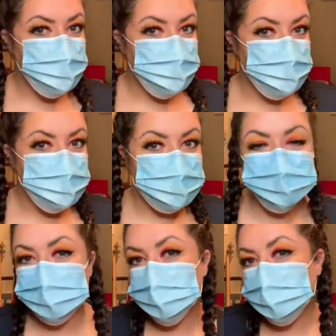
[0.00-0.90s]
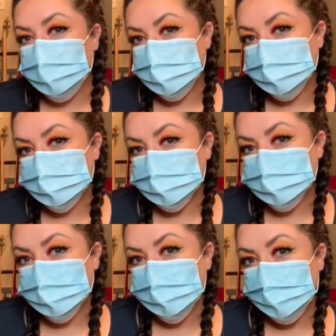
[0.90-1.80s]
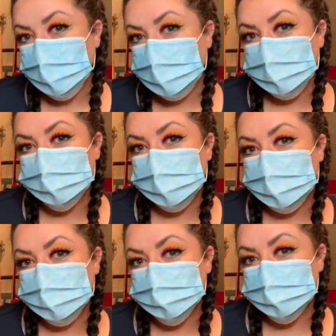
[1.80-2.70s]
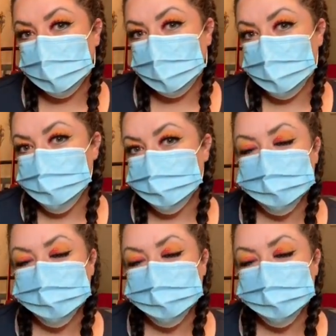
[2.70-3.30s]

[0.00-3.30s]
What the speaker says: There we go. All right, well,